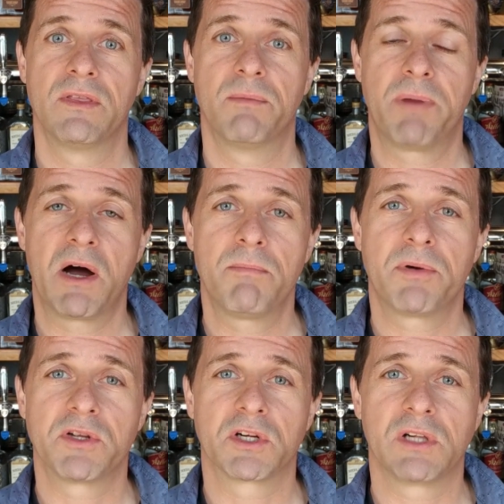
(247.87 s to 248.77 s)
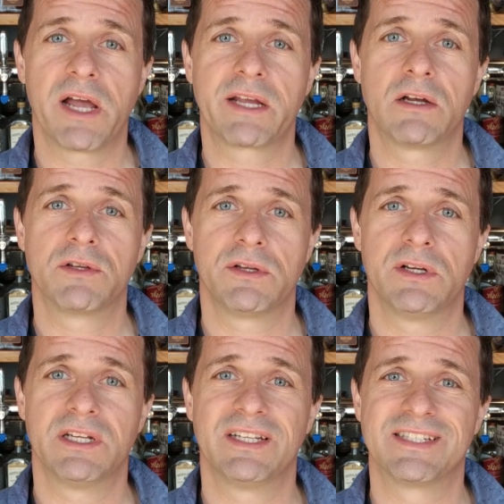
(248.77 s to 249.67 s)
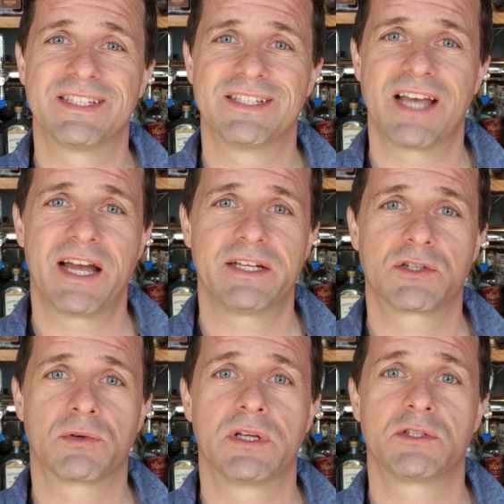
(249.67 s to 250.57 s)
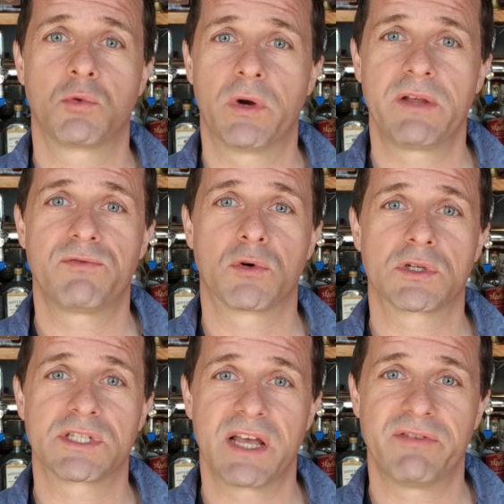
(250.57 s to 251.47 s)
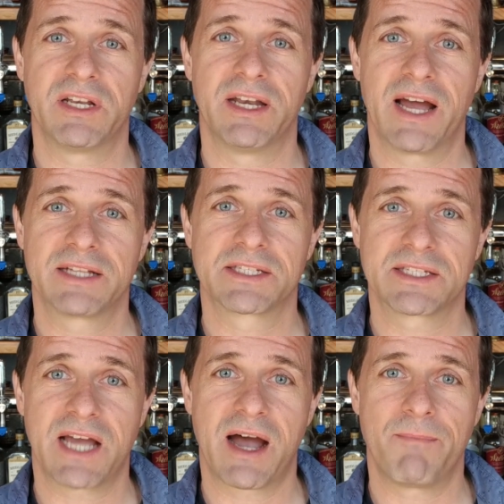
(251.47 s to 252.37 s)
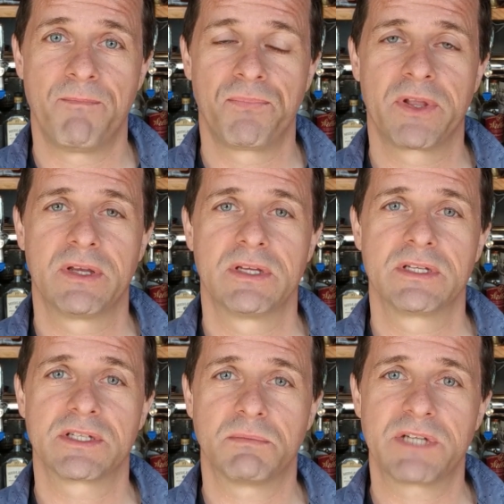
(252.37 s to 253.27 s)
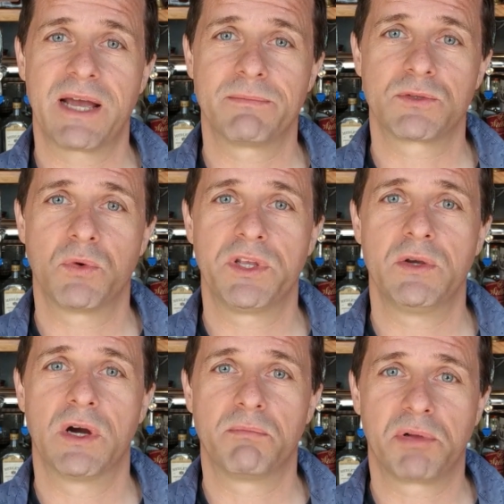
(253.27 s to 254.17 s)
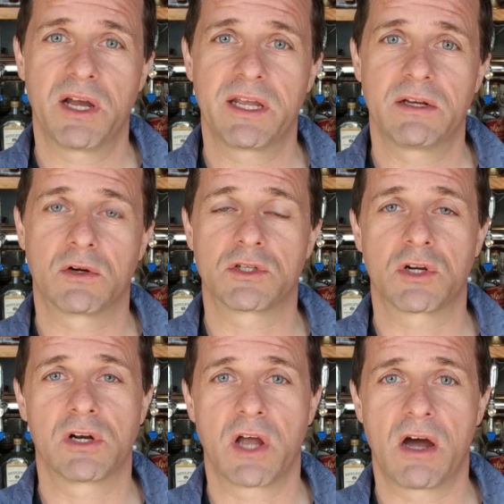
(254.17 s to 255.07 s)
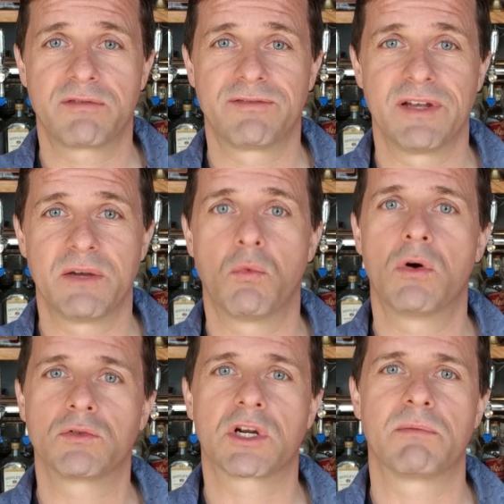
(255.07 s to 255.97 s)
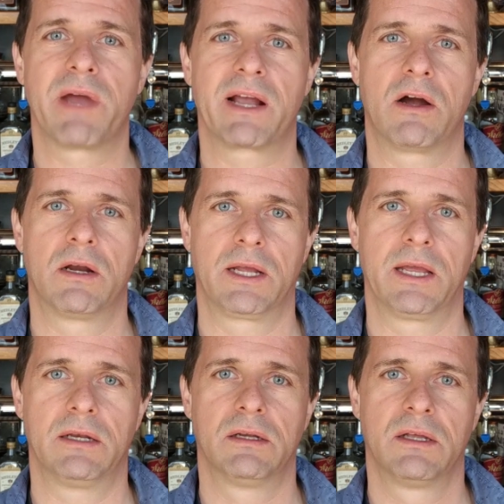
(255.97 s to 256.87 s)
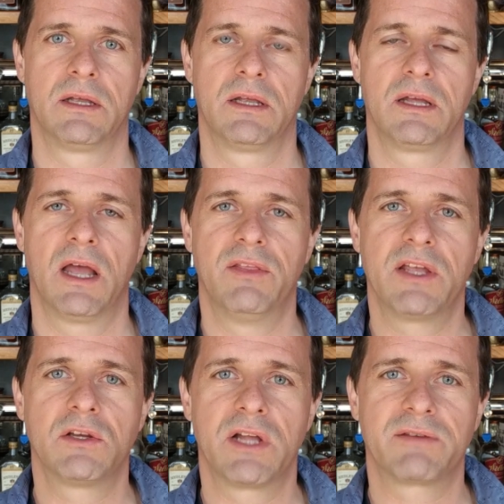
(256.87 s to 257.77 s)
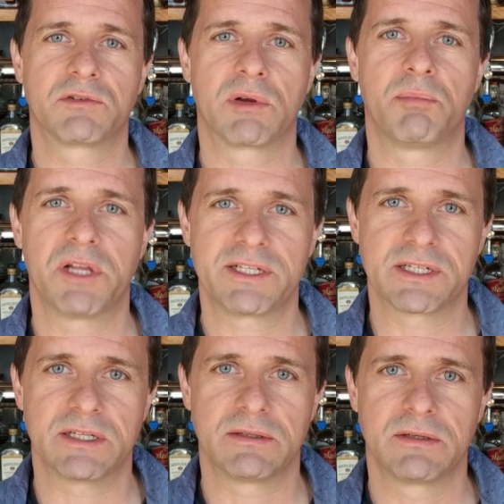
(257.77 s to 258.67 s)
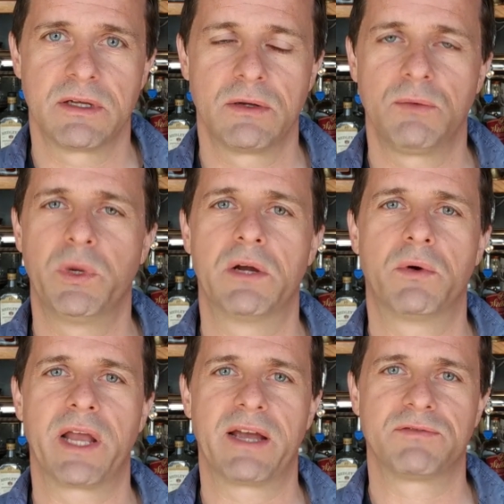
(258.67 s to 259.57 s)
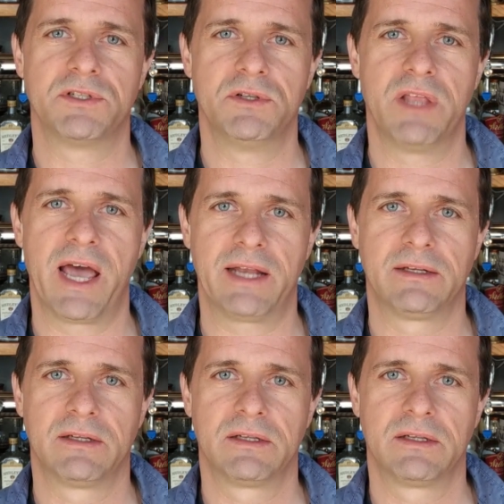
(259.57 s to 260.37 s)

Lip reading: The pump on your glycol unit is designed to run 24/7 non-stop. Sometimes when you unplug it or turn it off, it won't turn back on again. And then you'll have to replace it. We don't want to have to do that.